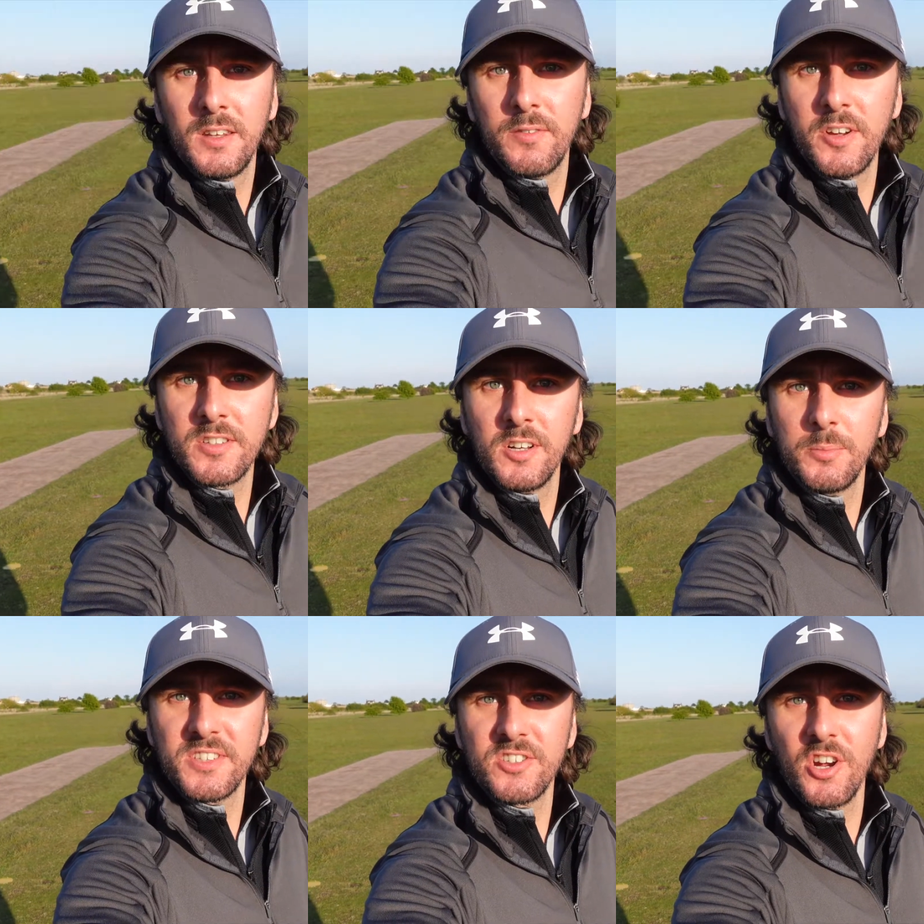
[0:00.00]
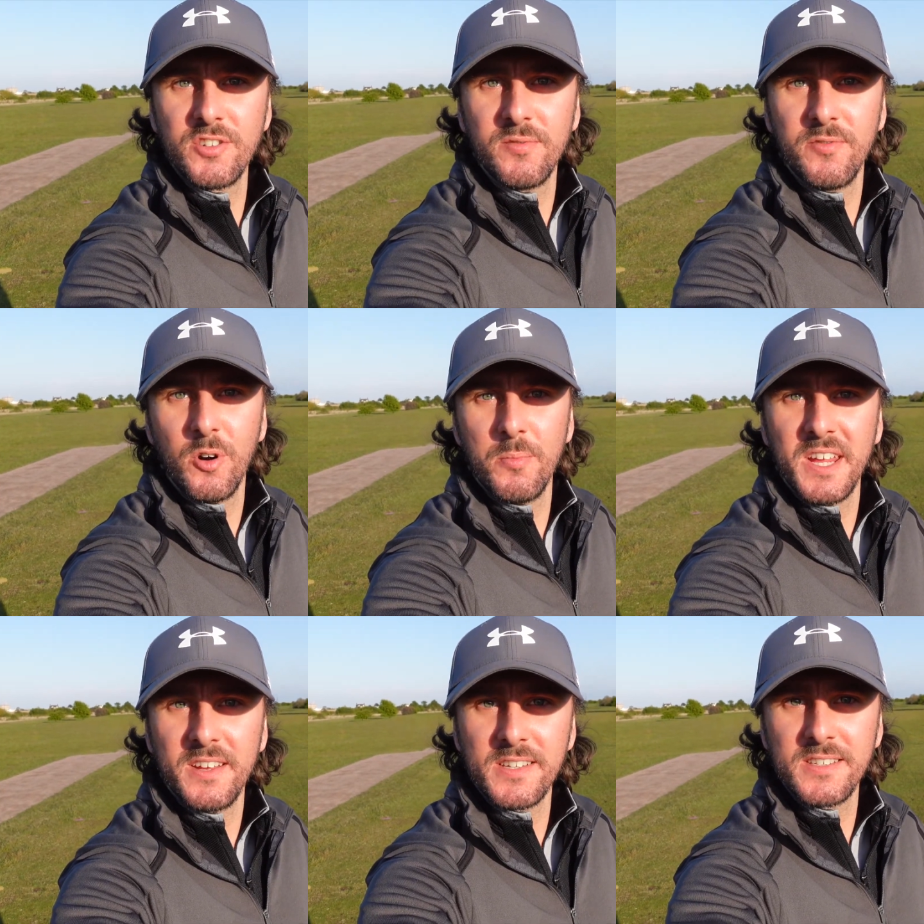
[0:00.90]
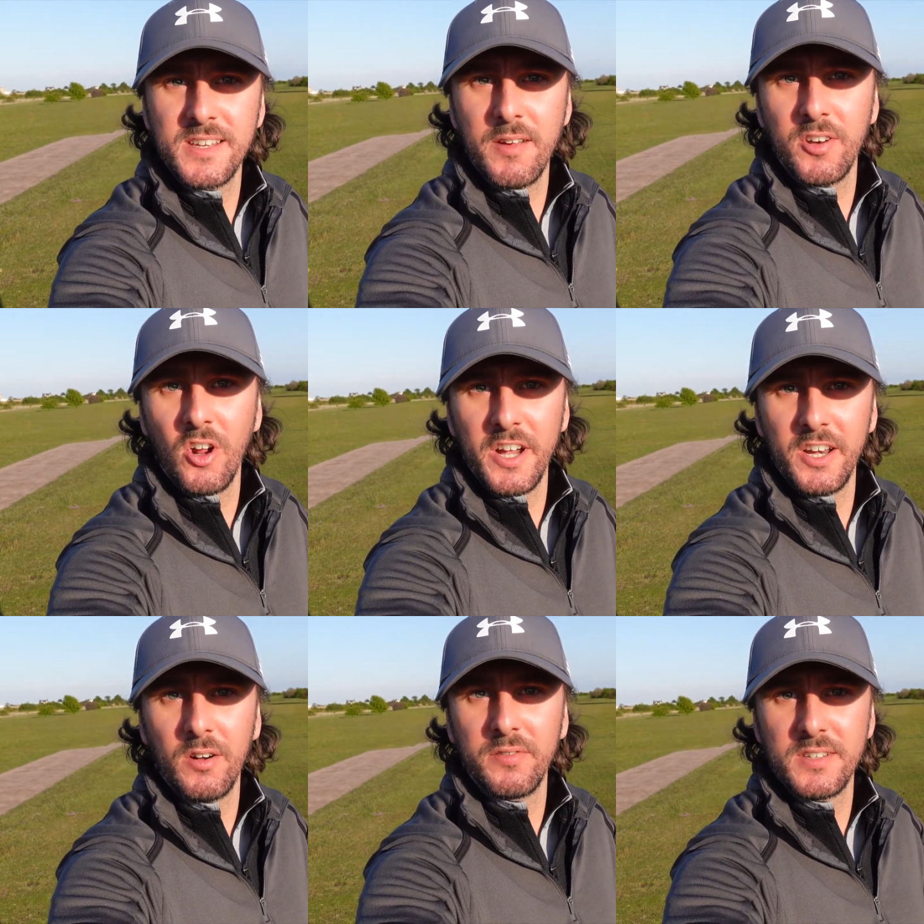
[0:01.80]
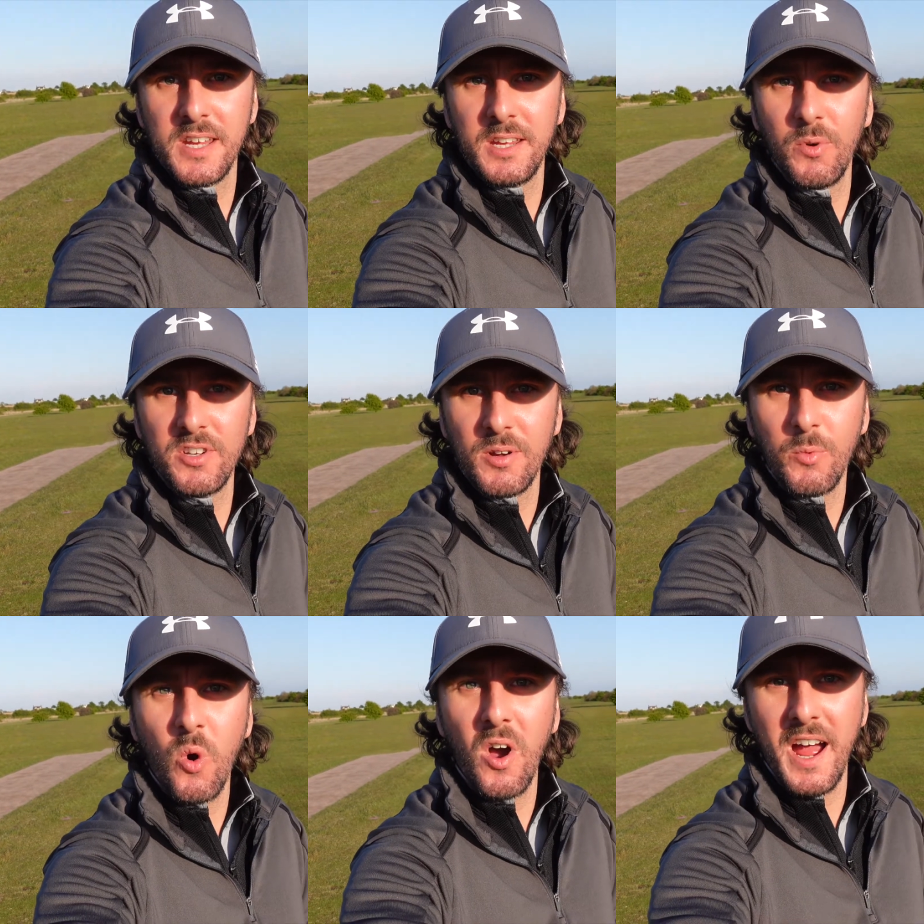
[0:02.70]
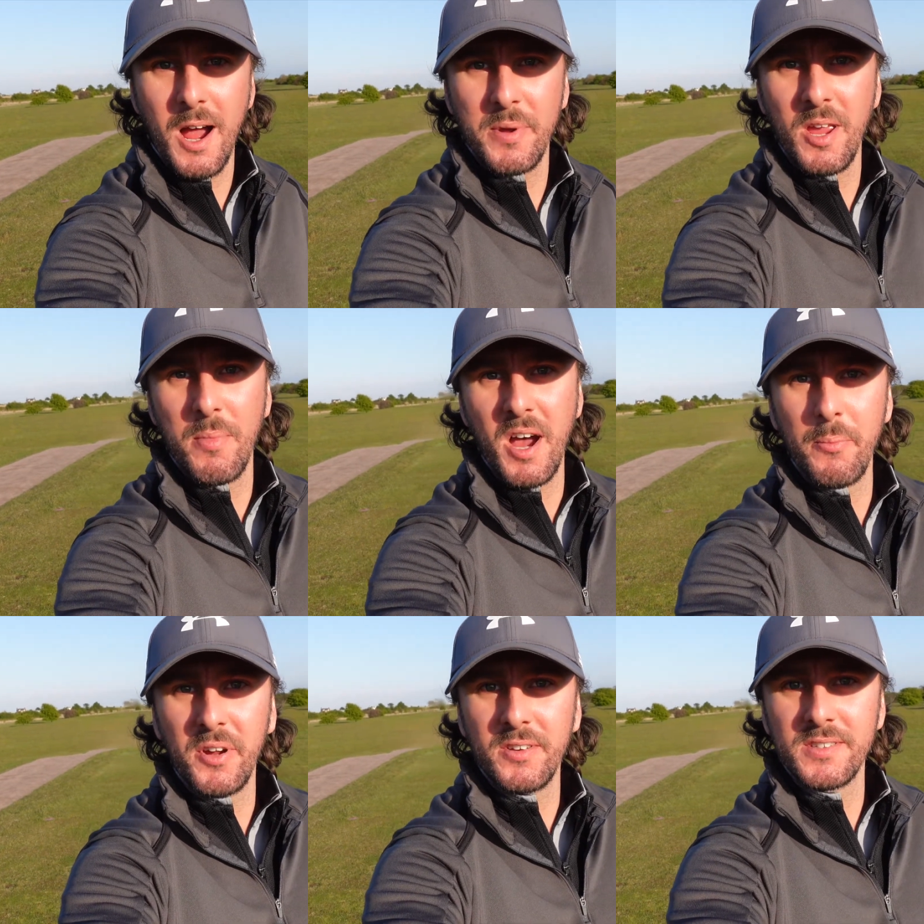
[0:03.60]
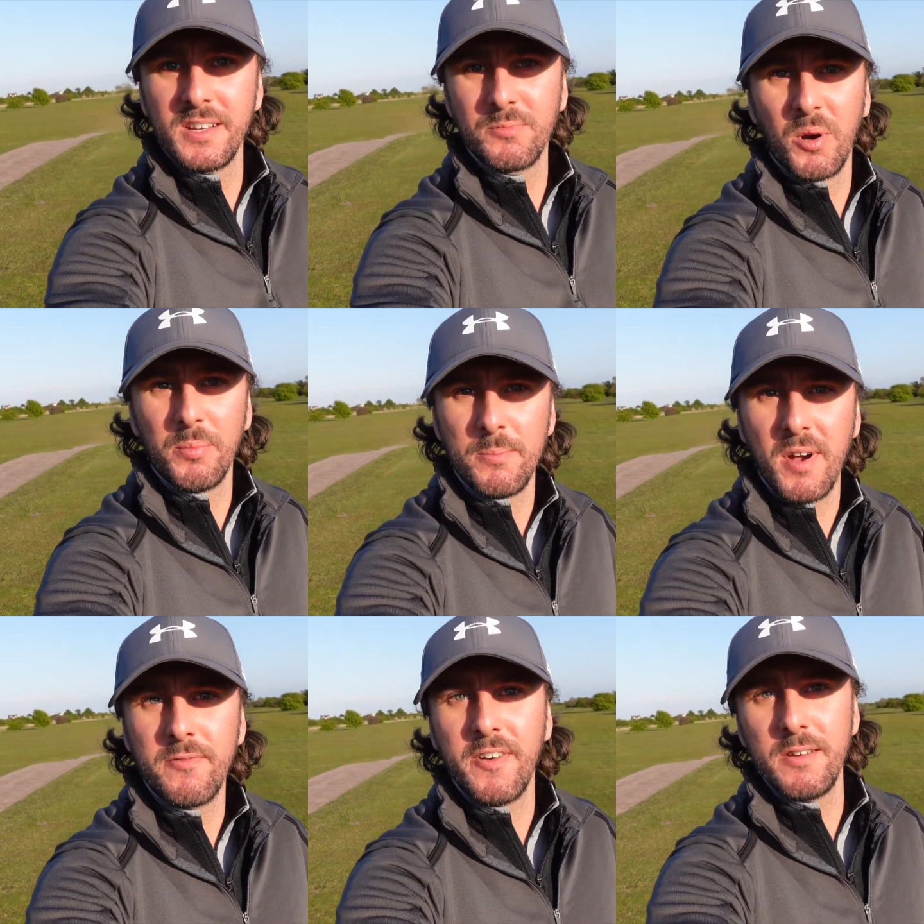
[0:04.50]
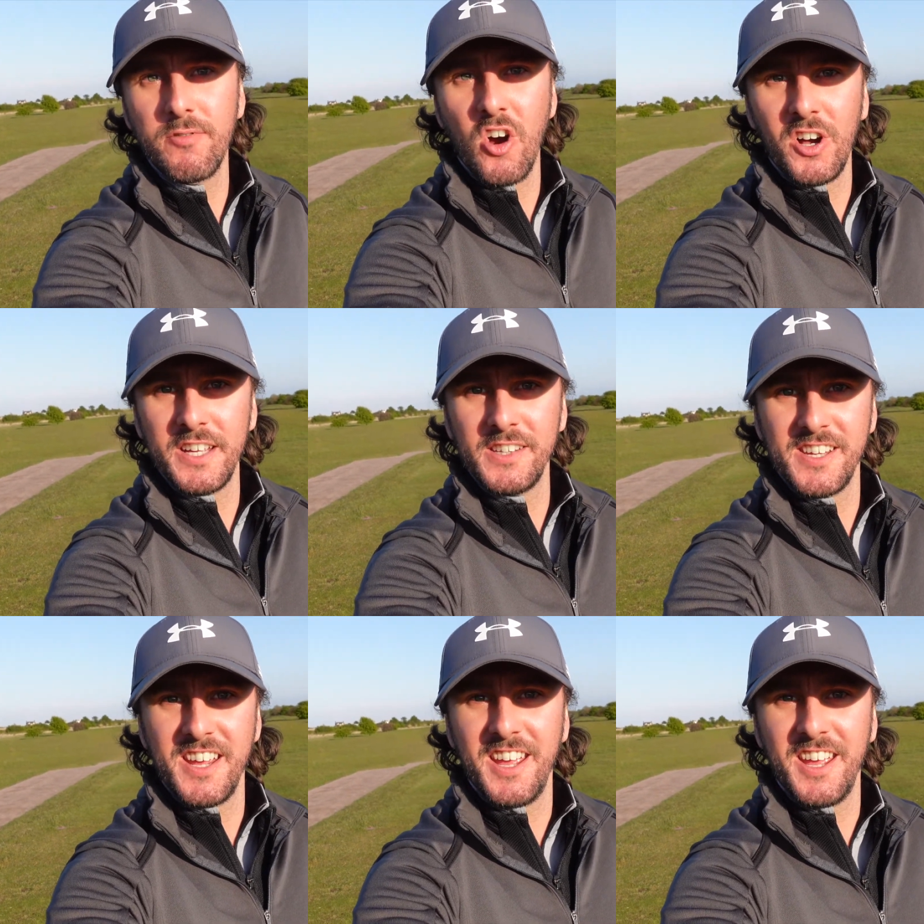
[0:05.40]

The first club it's chosen for me is a 7 iron off the tee, which I'm quite happy about because that's probably my favourite iron to